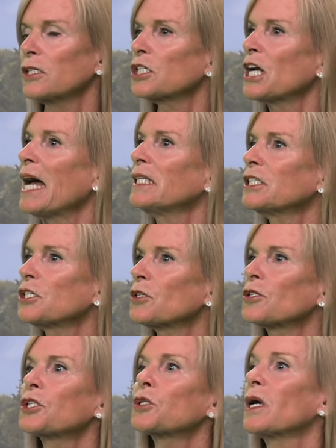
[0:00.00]

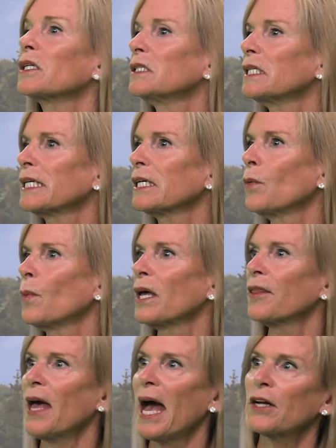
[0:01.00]
challenged or struggling
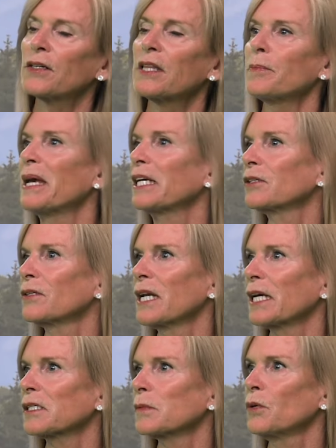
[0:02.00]
with how make their
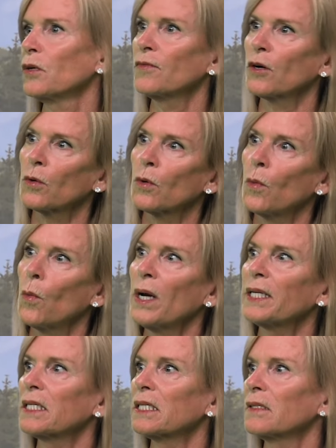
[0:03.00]
next move, or what